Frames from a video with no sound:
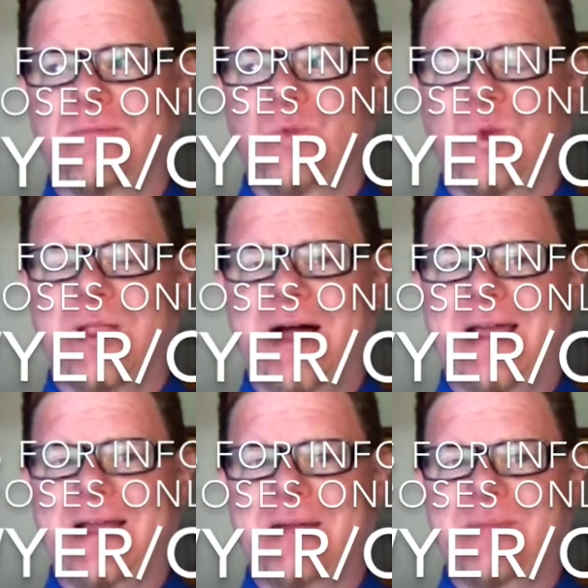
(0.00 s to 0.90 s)

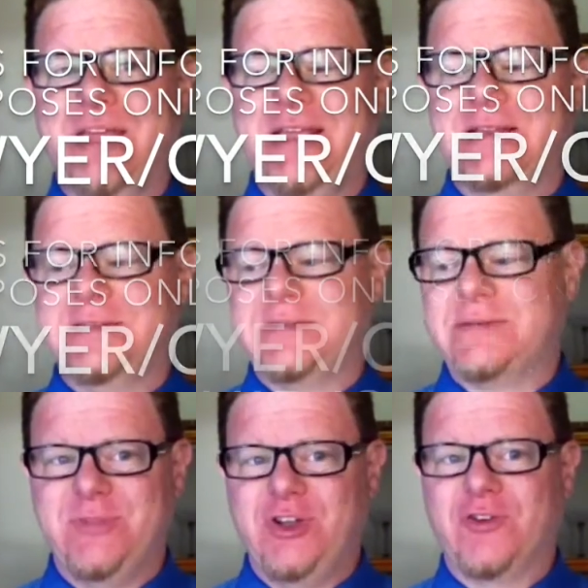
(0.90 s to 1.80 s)
relying on me
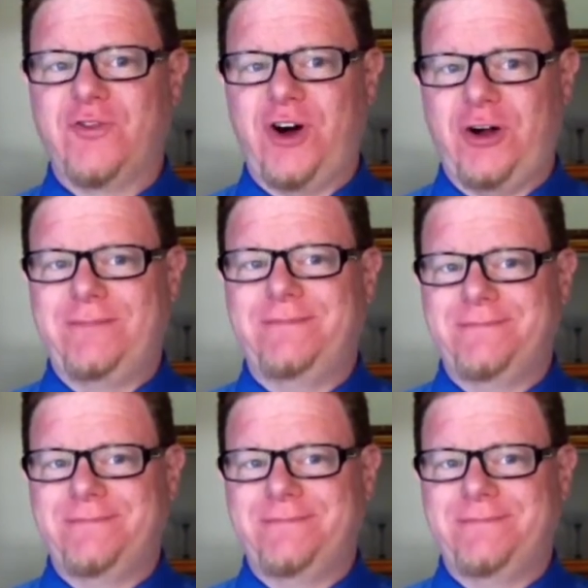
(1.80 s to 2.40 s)
is your fault.